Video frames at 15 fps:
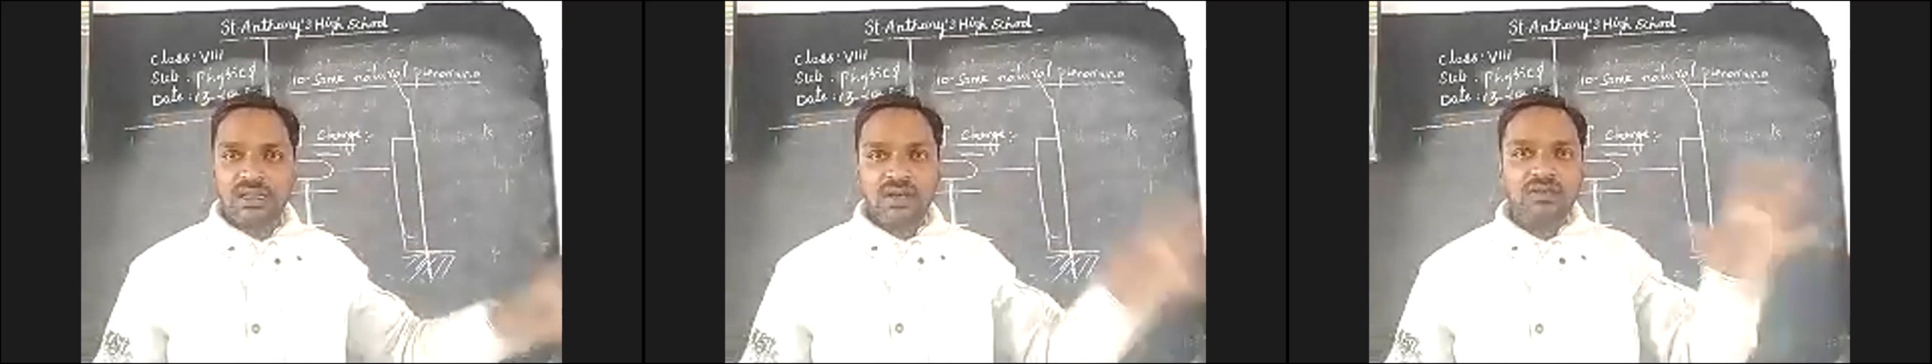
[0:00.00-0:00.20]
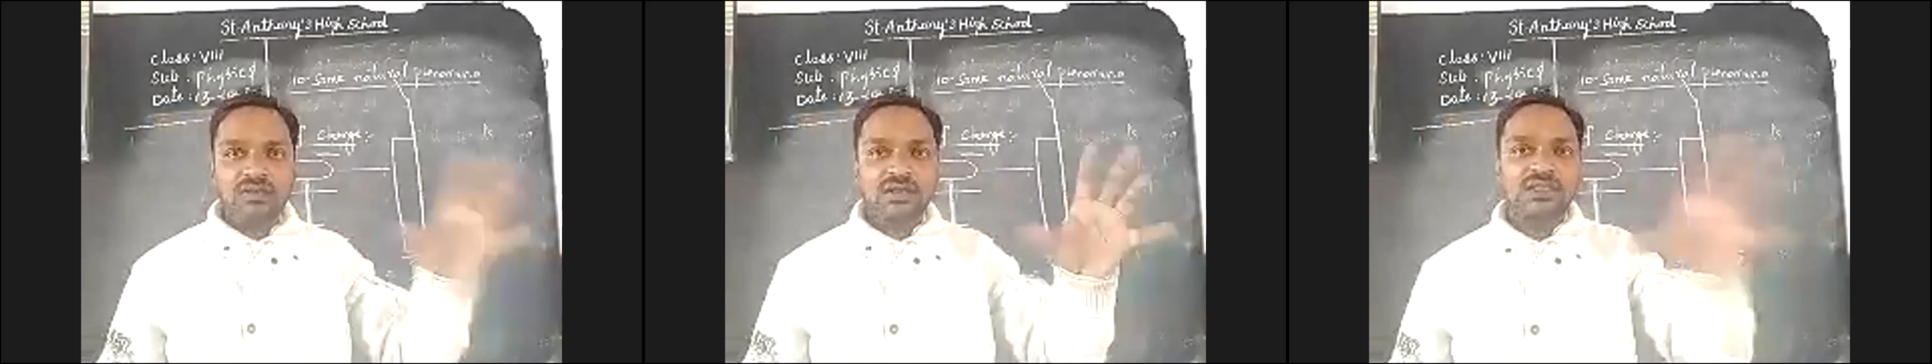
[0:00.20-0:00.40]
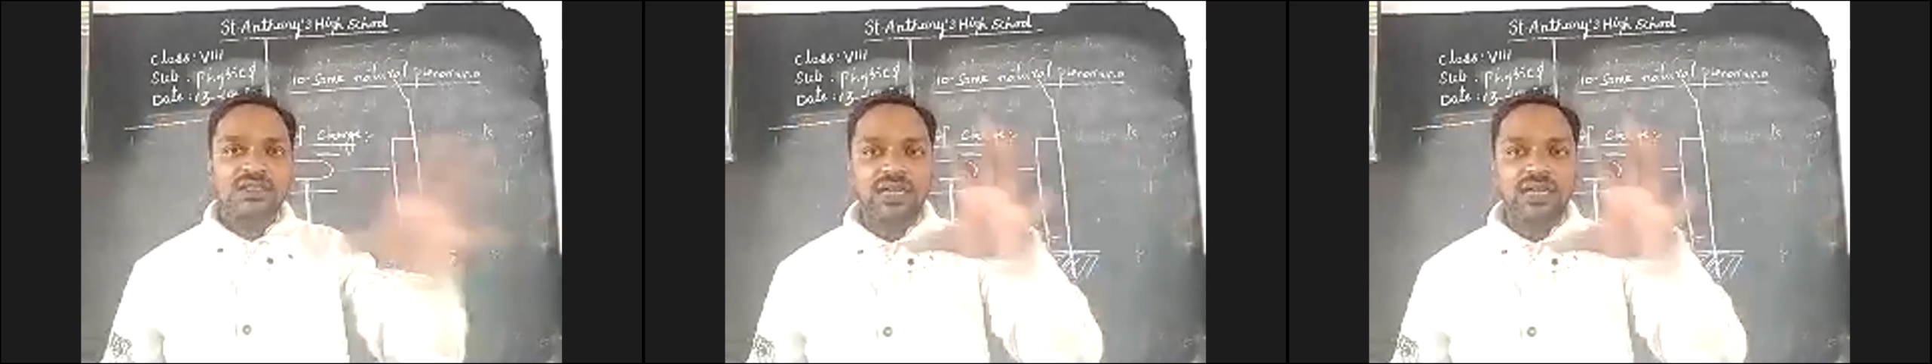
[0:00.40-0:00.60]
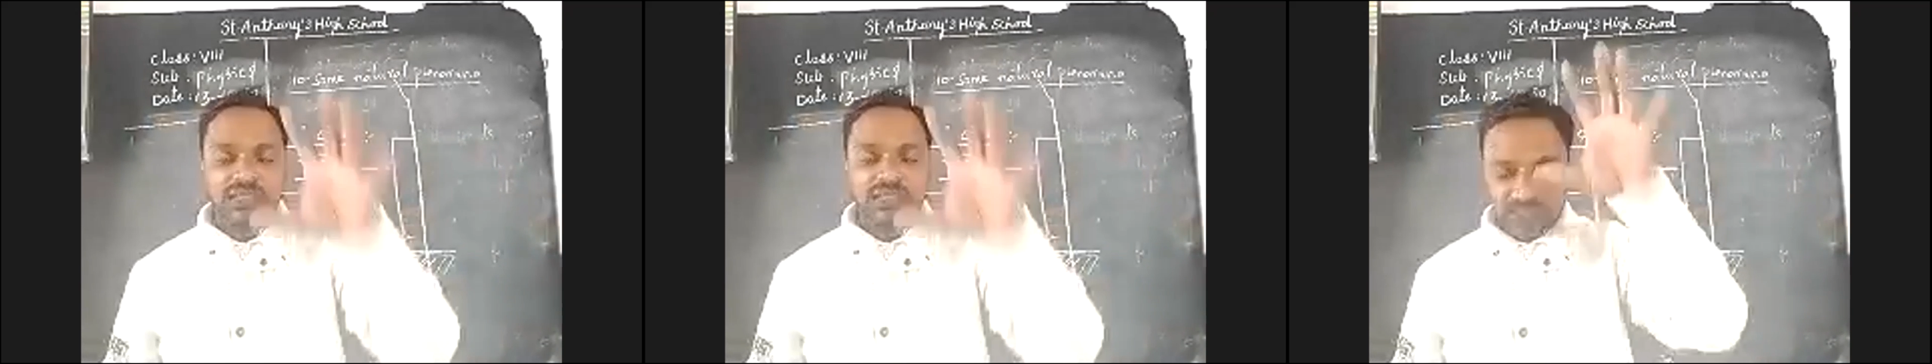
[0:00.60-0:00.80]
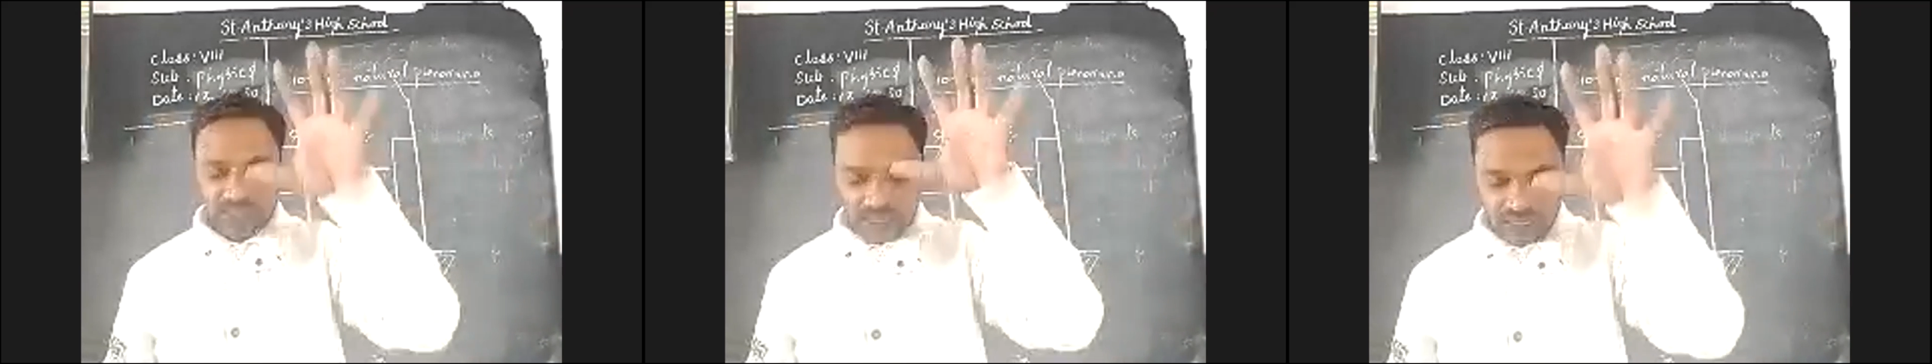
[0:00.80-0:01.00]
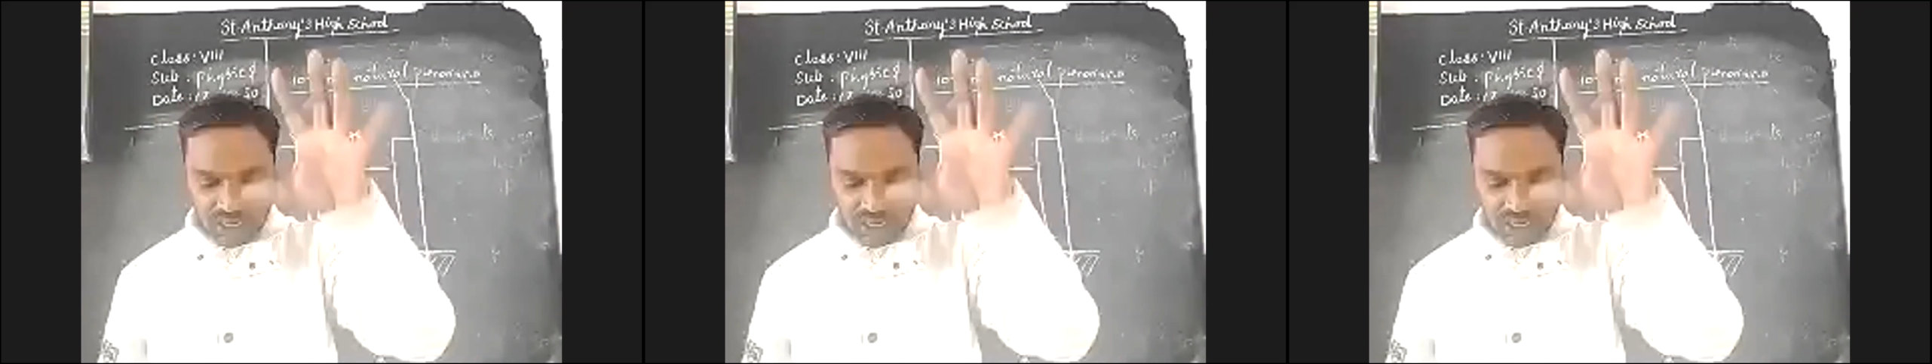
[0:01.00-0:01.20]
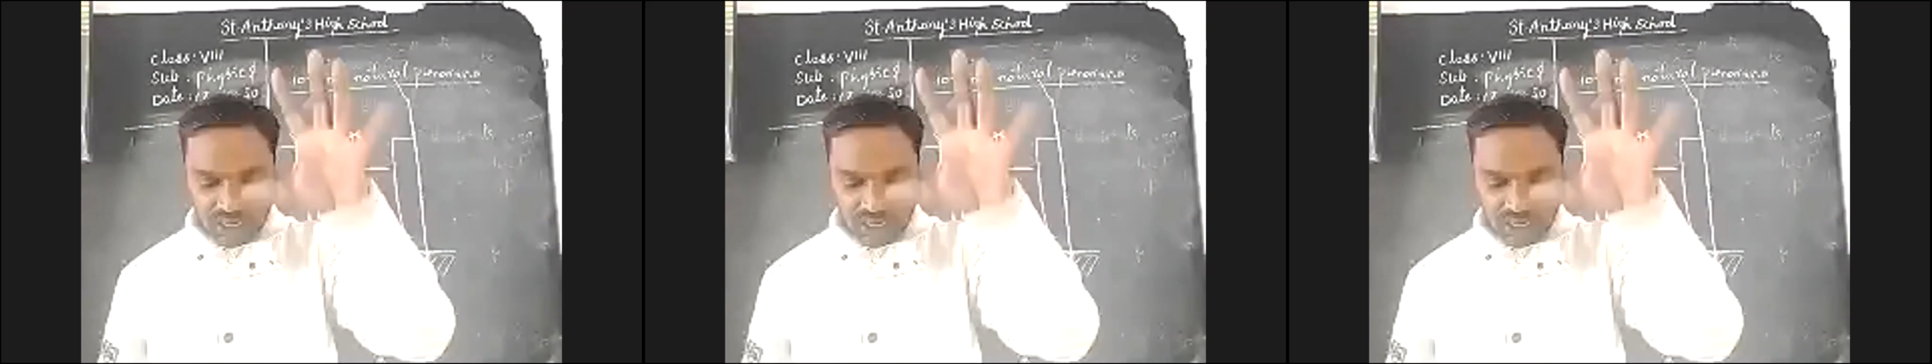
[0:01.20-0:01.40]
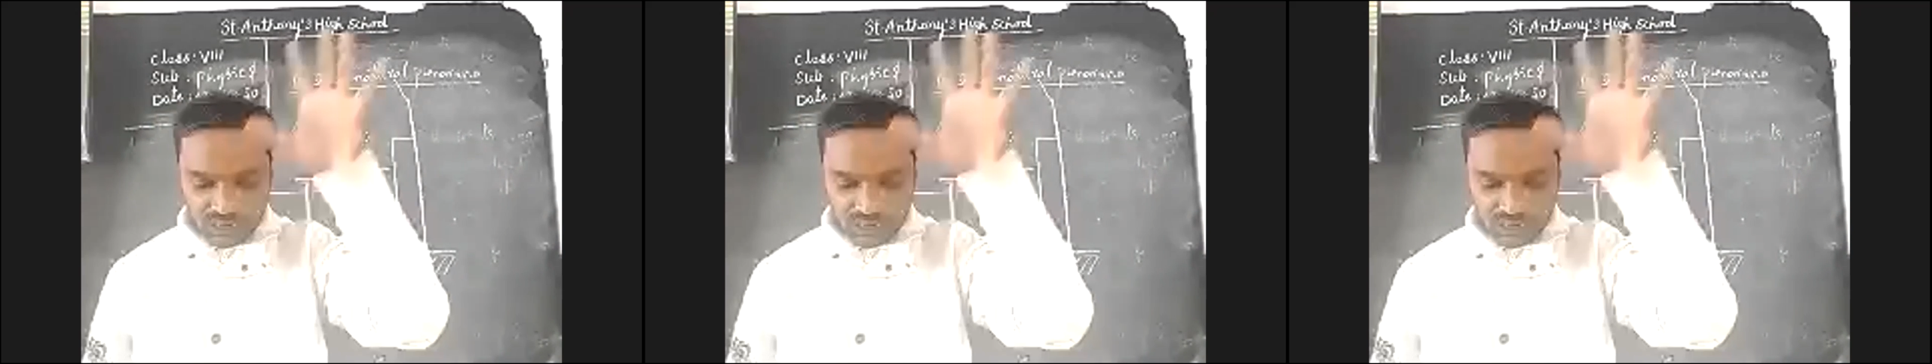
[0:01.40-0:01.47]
how the charges are coming